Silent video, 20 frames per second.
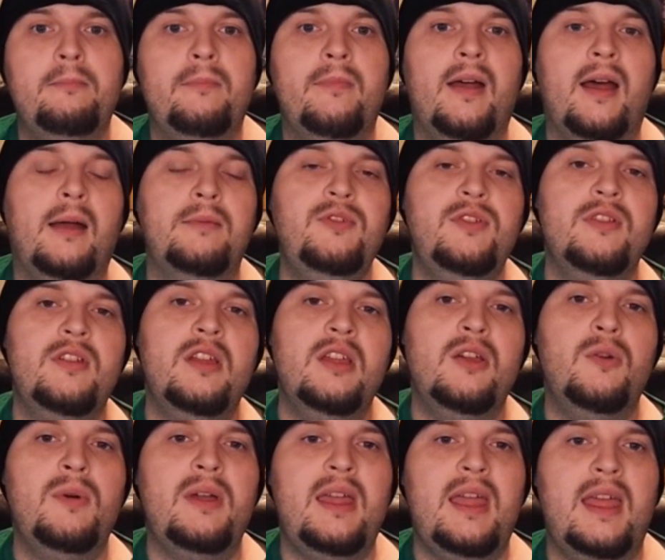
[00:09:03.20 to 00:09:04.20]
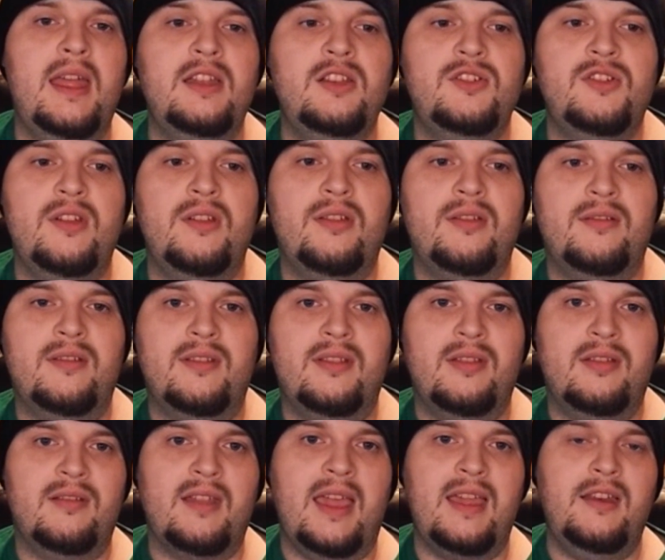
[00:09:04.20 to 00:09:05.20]
I'm just going to go ahead and just
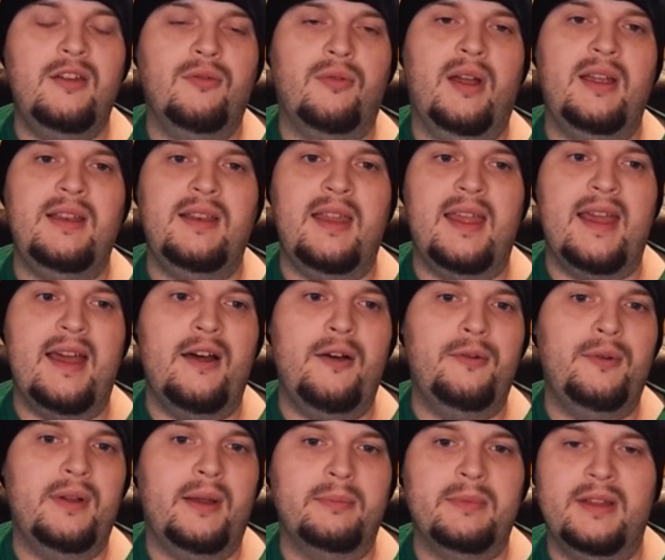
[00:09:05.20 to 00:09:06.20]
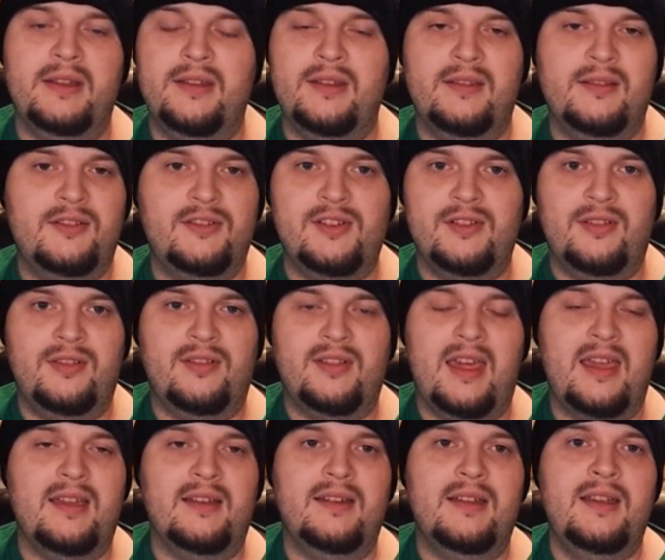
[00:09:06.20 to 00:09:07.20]
state it right now. I'm going to just
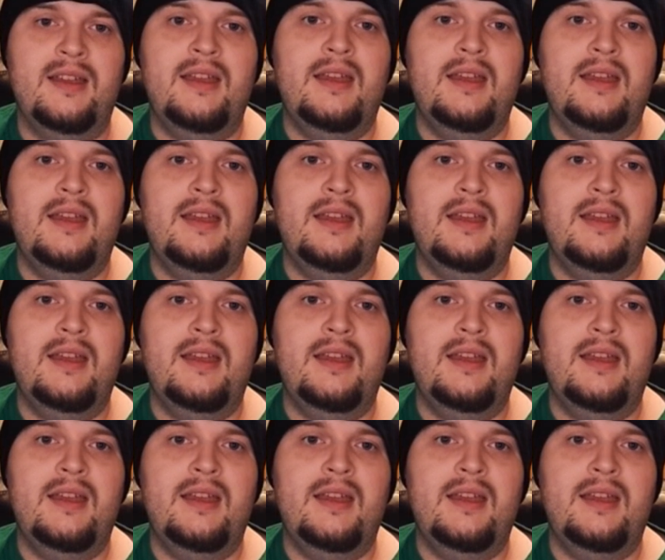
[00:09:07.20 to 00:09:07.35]
say it.